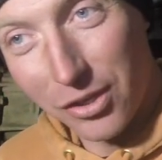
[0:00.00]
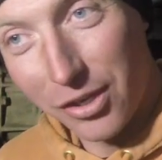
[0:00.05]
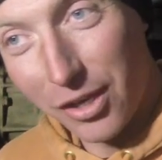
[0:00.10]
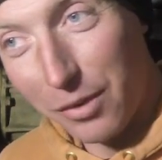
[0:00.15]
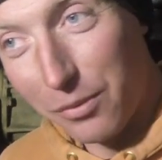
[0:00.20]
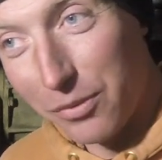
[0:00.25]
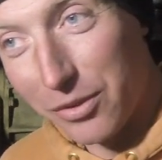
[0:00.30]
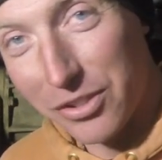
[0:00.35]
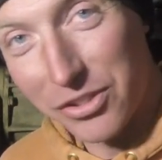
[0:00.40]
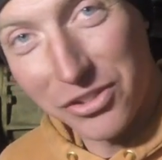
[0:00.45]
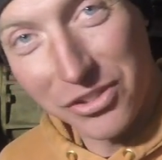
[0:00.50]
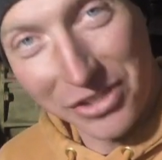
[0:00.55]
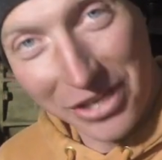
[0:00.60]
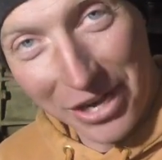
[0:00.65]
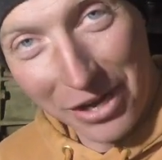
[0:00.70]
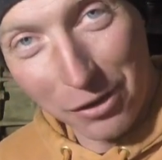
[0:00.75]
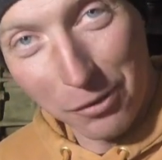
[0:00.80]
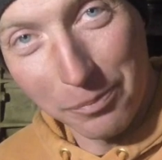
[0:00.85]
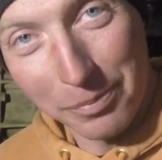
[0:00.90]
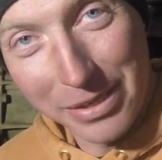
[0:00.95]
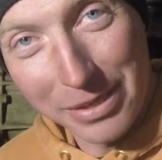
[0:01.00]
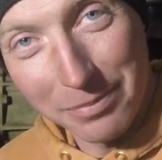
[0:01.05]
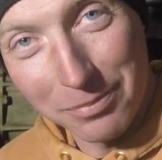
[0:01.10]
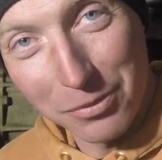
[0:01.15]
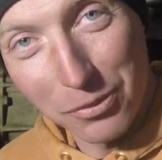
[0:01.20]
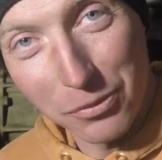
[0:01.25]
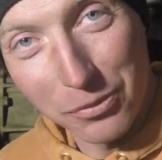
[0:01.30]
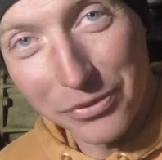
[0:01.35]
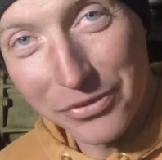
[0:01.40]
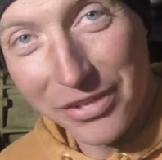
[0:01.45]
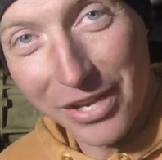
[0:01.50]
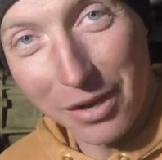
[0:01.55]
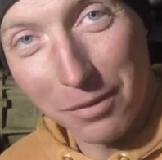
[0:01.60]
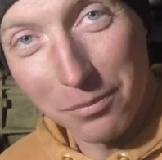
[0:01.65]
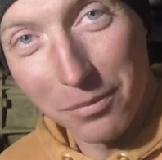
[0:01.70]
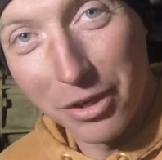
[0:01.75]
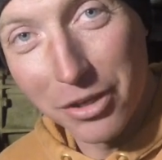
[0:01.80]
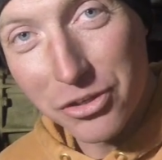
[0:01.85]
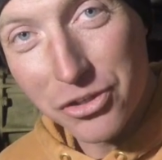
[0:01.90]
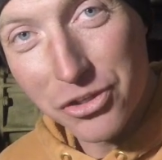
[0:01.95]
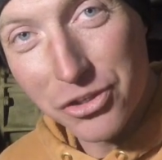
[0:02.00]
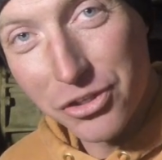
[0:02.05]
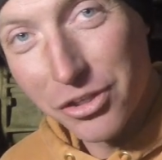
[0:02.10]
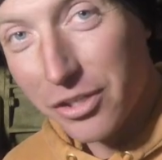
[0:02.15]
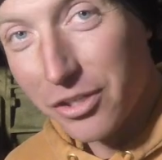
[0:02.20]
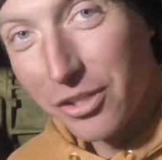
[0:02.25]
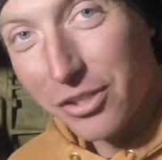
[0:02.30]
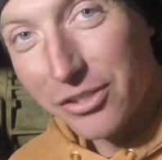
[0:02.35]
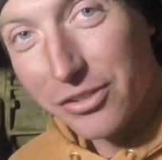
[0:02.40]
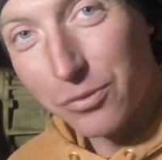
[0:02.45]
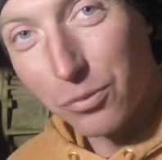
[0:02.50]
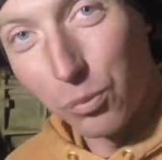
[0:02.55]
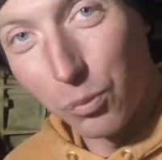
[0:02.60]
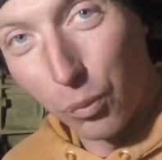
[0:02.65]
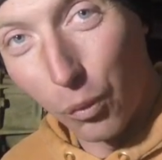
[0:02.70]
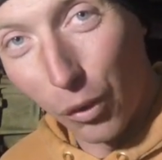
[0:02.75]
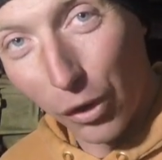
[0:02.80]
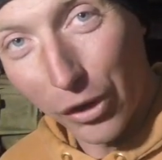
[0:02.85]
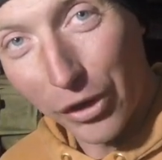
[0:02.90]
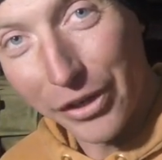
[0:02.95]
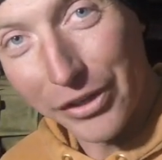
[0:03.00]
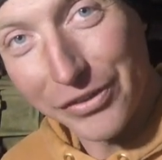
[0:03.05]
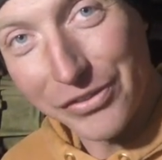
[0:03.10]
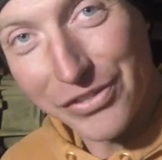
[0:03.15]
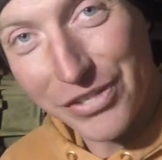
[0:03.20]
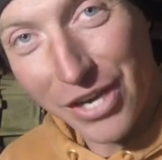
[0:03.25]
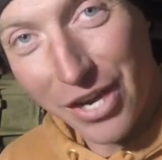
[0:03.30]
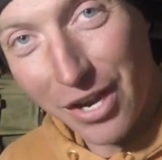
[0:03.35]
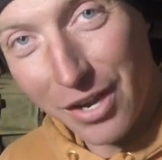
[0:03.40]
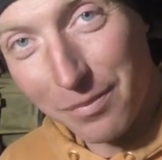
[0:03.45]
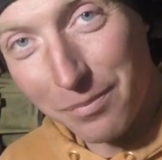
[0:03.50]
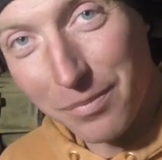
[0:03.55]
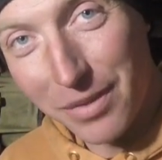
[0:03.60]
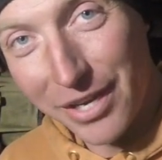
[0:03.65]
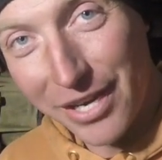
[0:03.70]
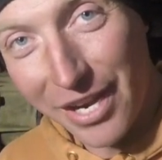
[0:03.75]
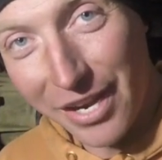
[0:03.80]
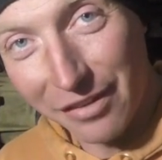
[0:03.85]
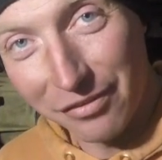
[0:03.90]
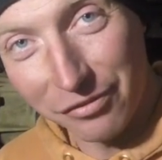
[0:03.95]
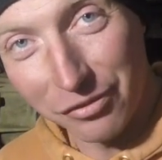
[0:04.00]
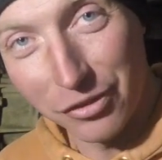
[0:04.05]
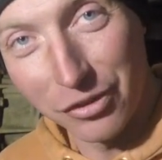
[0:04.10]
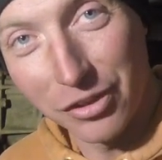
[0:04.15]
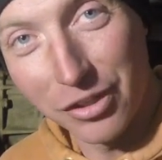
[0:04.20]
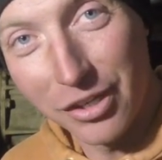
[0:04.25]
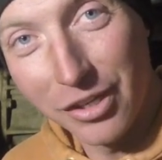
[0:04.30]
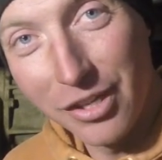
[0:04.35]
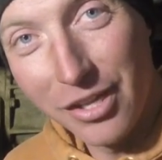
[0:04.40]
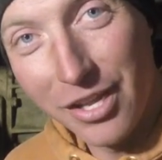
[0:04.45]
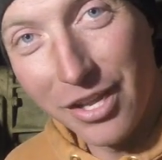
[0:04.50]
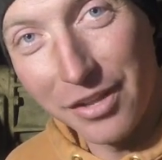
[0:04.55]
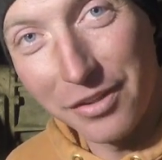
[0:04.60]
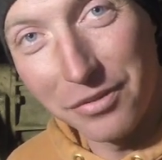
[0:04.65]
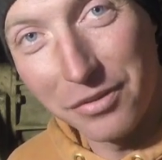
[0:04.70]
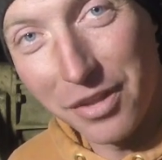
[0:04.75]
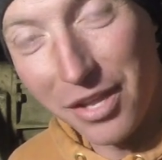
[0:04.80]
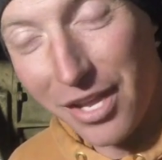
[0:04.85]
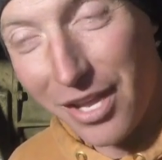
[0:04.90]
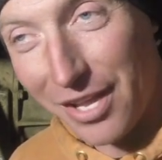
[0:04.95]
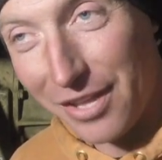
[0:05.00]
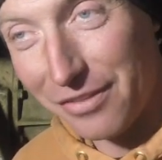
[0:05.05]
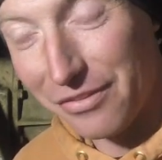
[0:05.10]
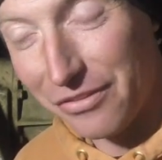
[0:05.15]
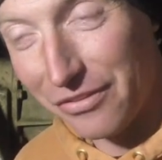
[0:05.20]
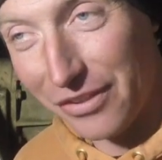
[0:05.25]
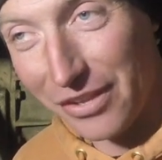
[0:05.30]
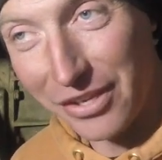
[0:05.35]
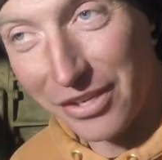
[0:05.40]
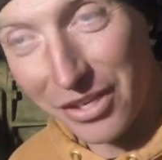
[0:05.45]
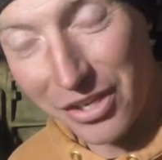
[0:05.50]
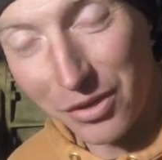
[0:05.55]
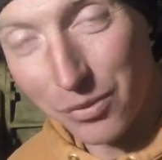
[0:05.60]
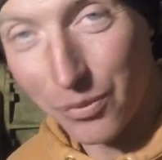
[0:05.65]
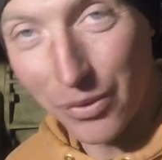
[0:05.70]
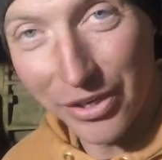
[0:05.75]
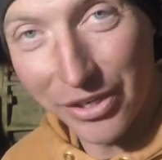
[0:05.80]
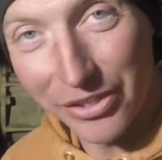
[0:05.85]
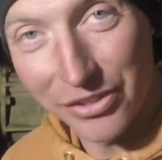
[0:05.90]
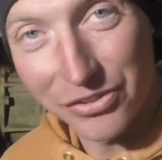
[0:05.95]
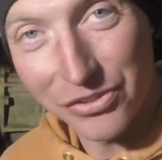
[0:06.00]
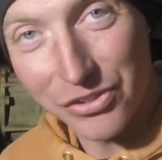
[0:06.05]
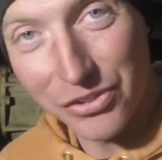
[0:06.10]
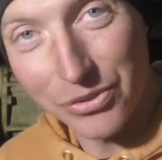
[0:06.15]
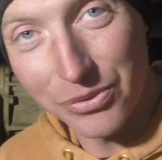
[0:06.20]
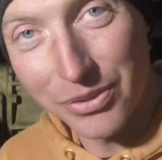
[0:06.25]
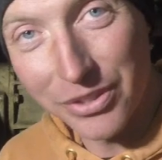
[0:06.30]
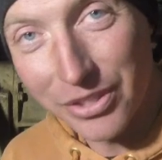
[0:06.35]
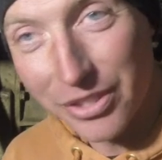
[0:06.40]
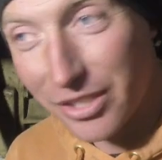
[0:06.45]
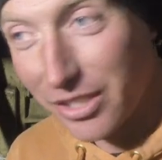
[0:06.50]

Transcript: I want to scare people with how much work and time and effort and thinking went into it.